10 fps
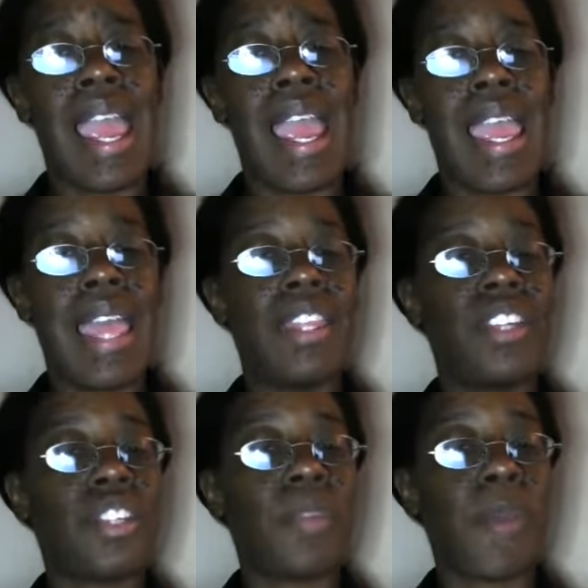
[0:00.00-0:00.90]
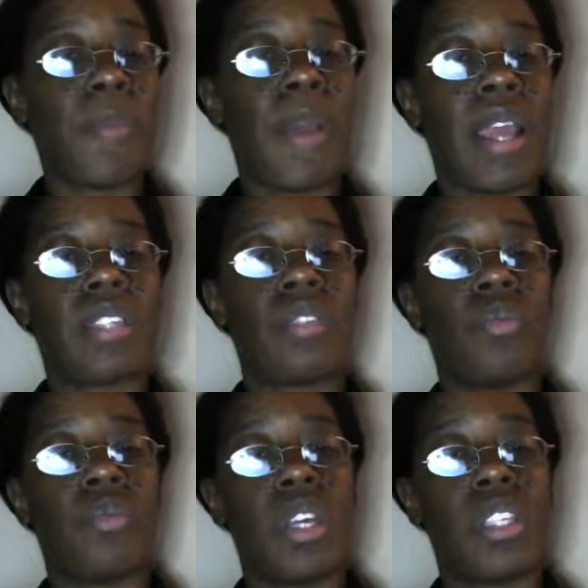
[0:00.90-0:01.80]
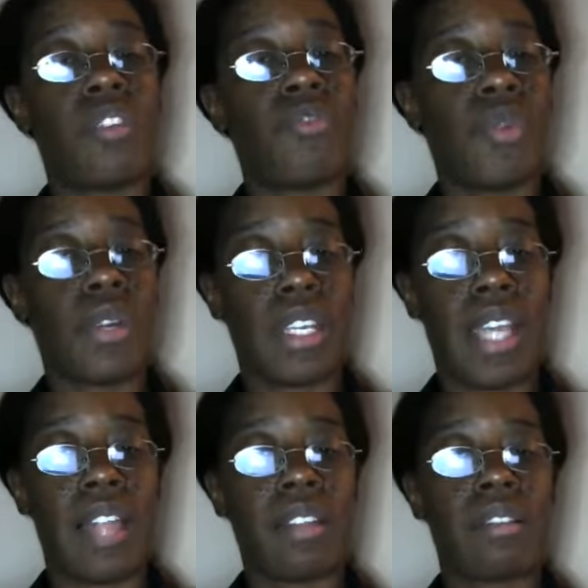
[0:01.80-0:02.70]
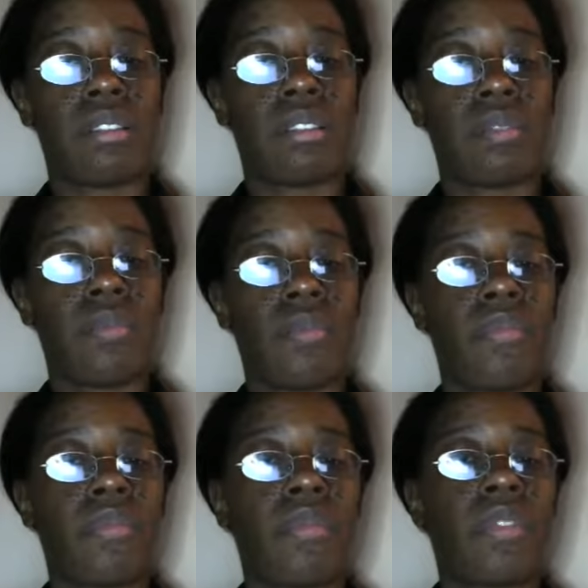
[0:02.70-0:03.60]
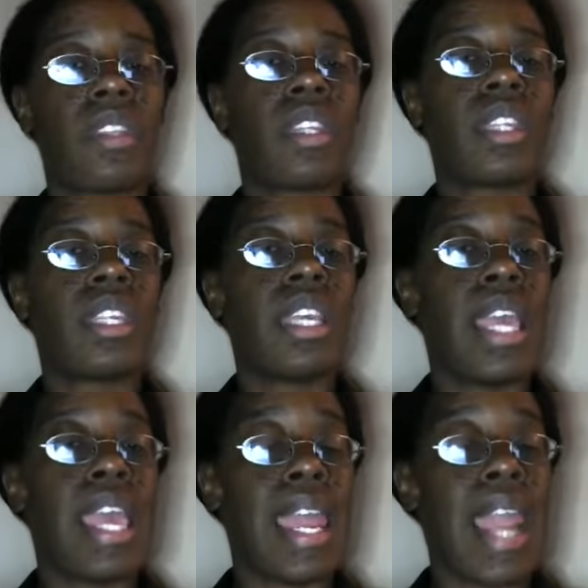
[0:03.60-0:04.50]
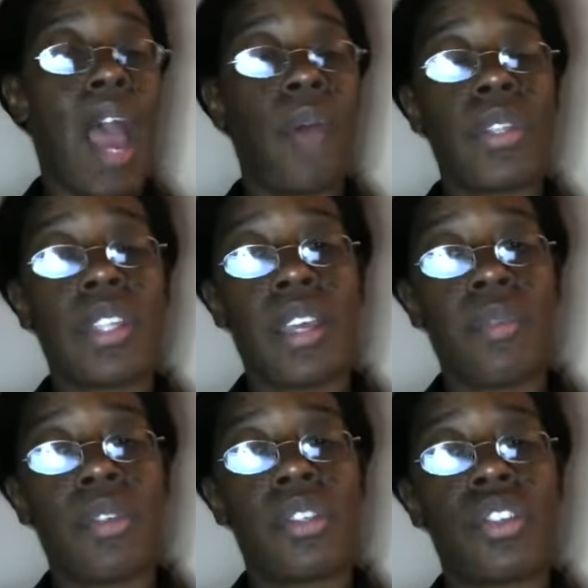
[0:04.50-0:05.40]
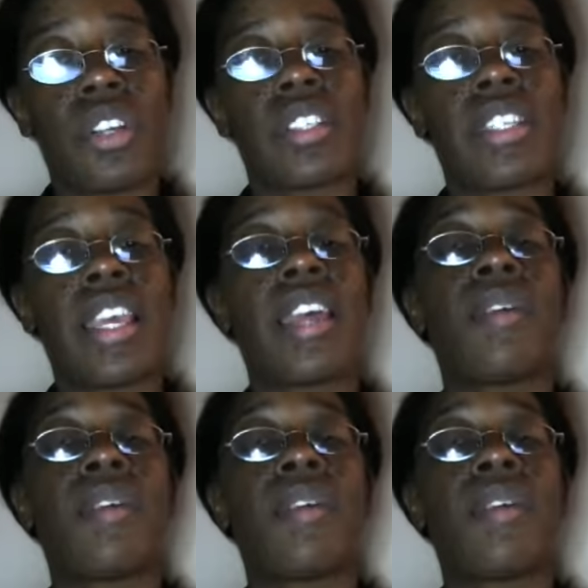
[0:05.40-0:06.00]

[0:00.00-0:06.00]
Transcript: And the shipping price wasn't $40. And how was I able to charge that?